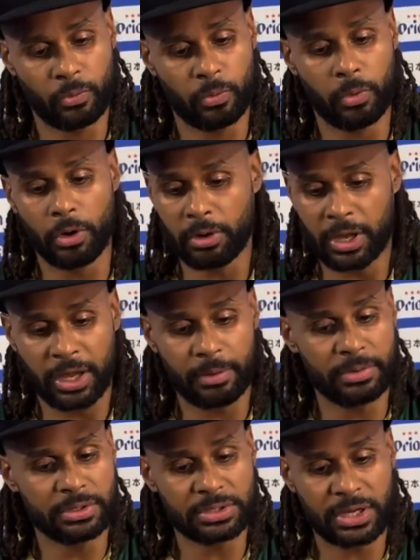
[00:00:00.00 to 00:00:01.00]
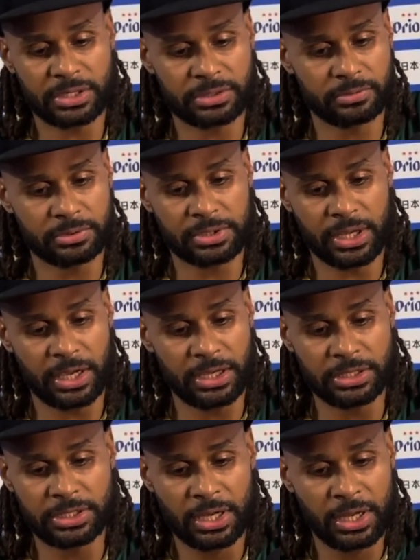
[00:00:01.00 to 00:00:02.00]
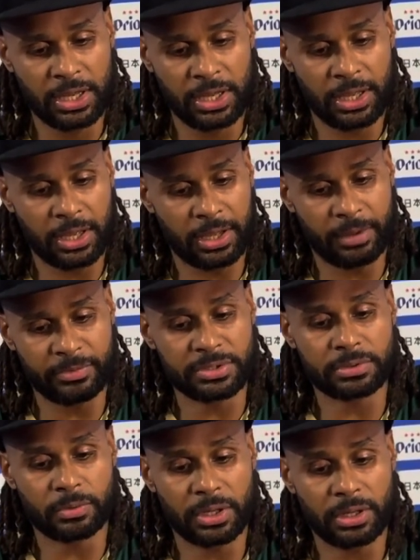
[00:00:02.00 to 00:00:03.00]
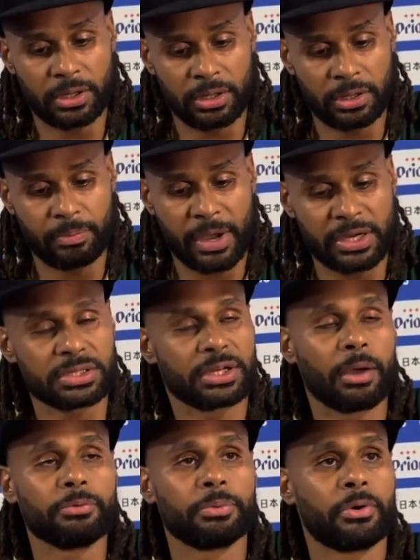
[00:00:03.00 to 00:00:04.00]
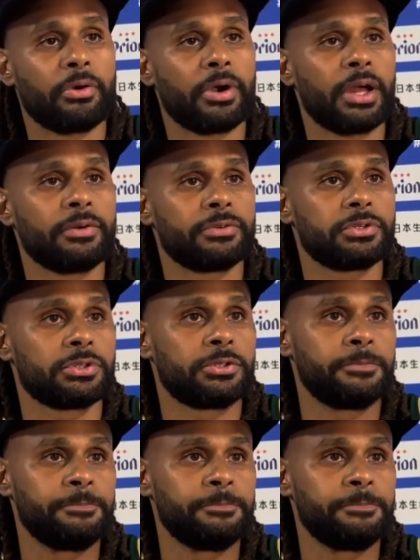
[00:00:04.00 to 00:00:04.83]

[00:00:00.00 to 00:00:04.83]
World Cup, international stage. This is where the passion comes pouring out for sure.